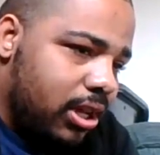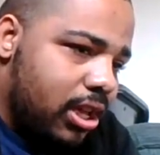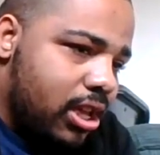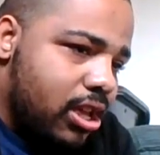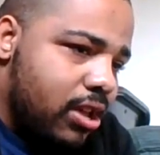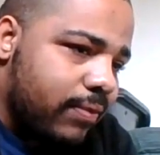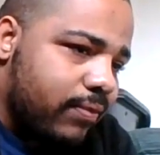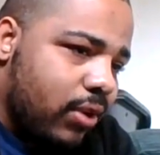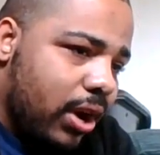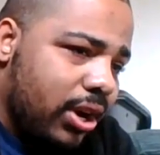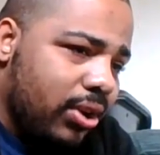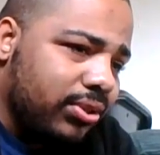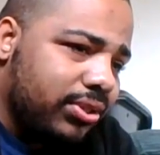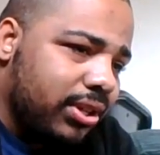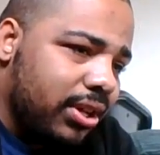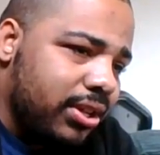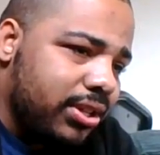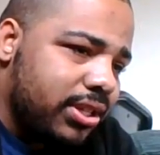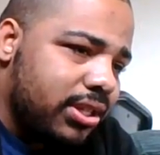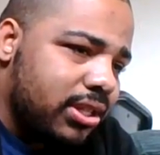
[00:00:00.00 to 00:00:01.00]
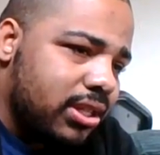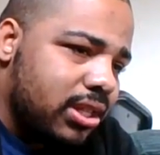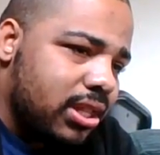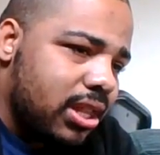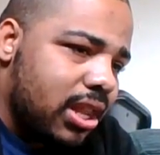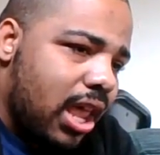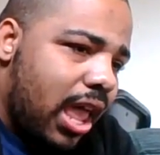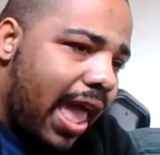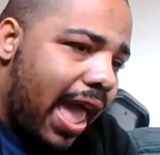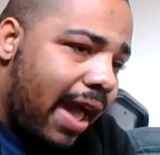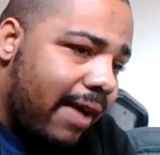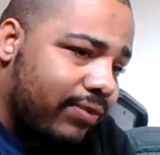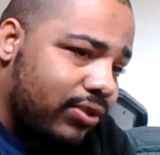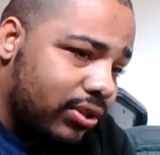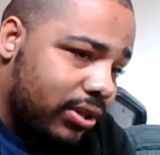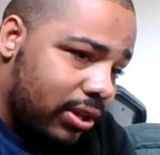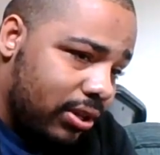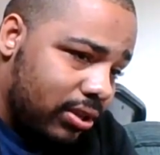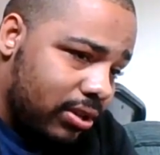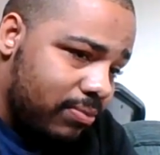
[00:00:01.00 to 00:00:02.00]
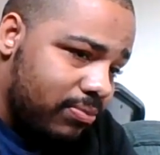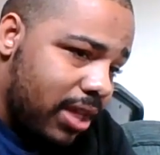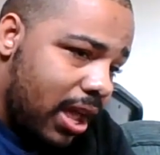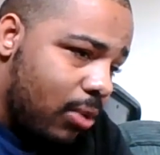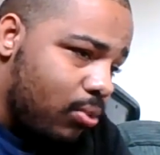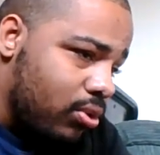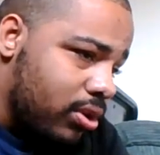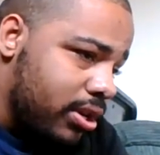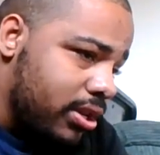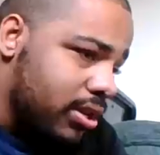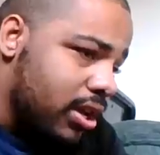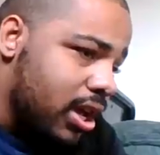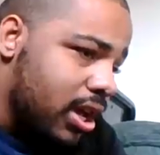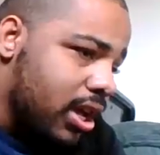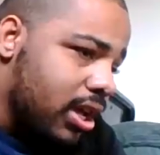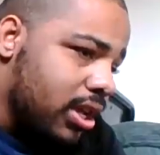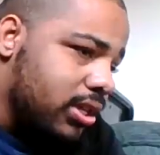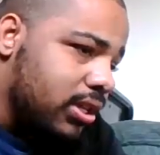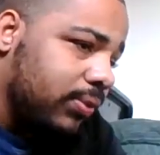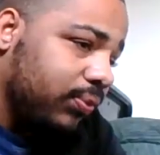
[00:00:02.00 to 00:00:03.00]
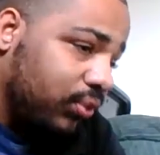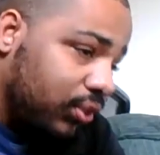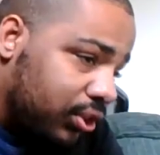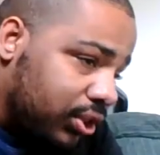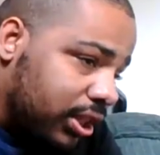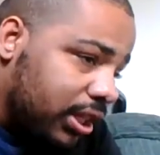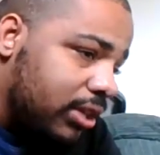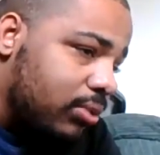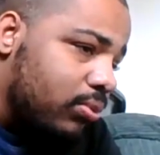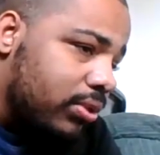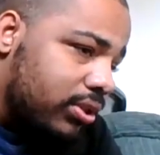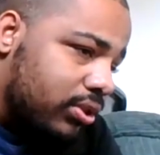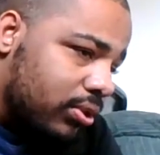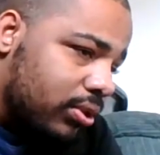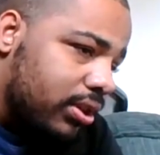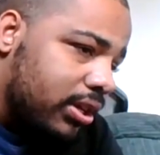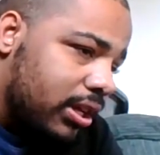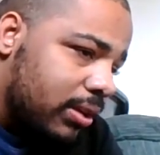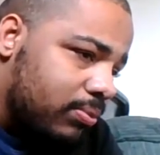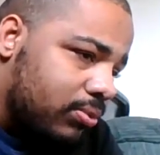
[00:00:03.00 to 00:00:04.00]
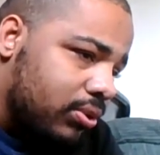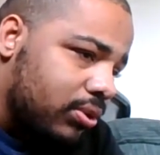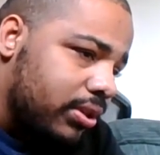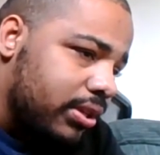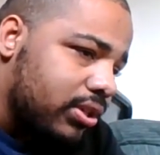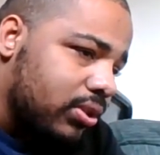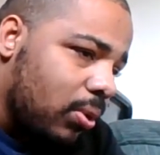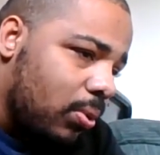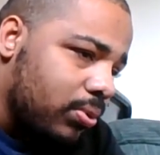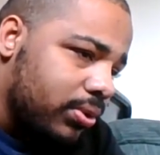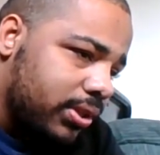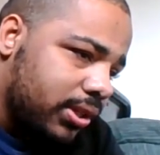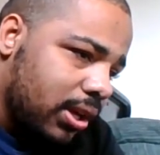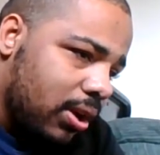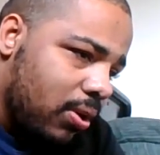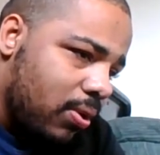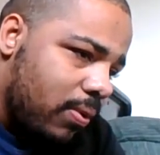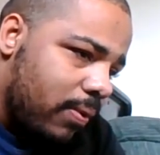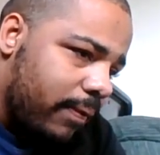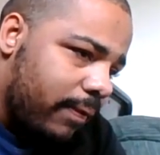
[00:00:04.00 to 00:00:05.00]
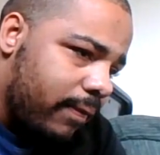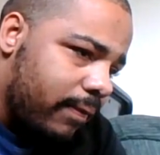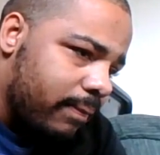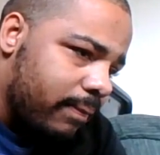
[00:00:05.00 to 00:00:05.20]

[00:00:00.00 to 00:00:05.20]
If Kratos does have to kill him, that would sufficiently return him to his old self.